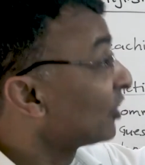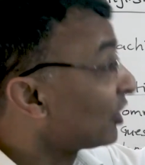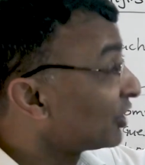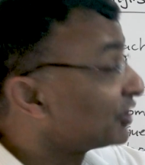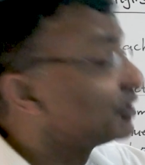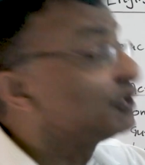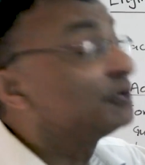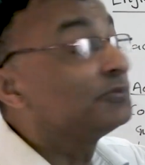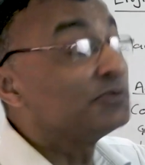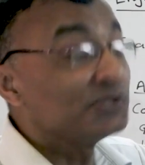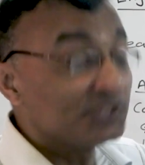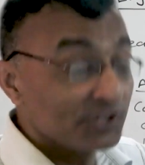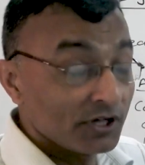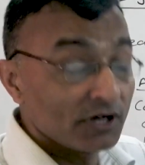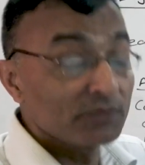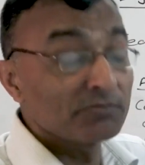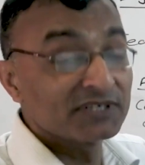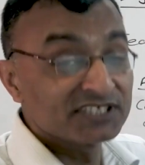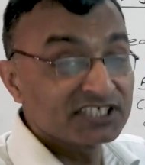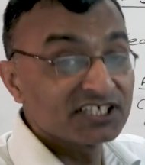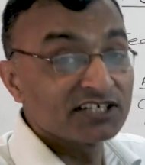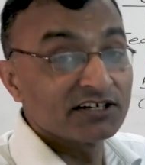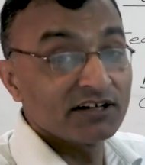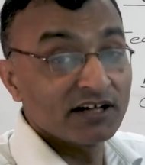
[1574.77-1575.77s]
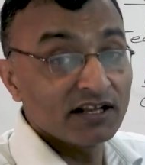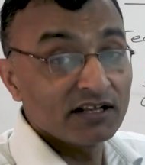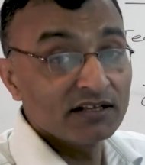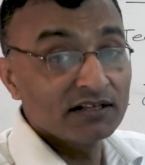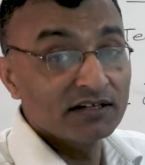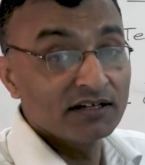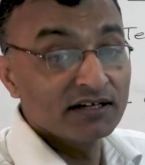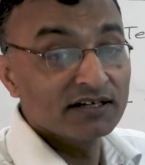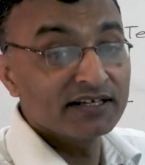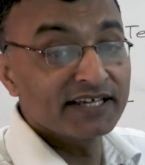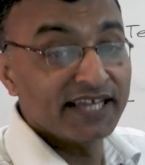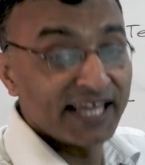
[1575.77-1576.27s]
audio-visual material,
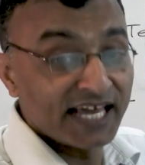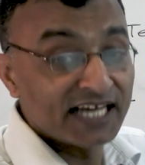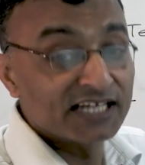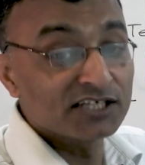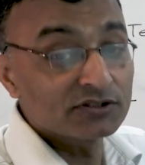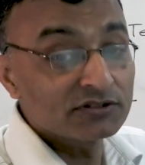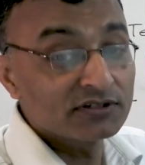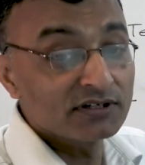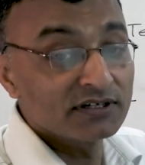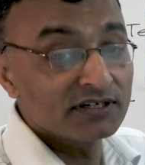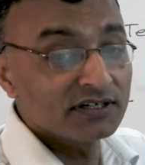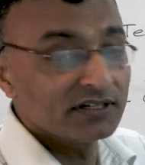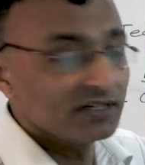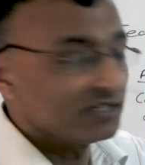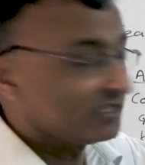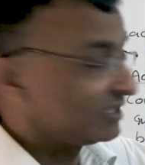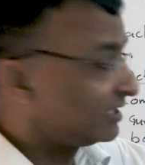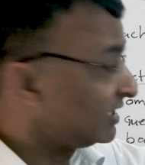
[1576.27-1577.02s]
can,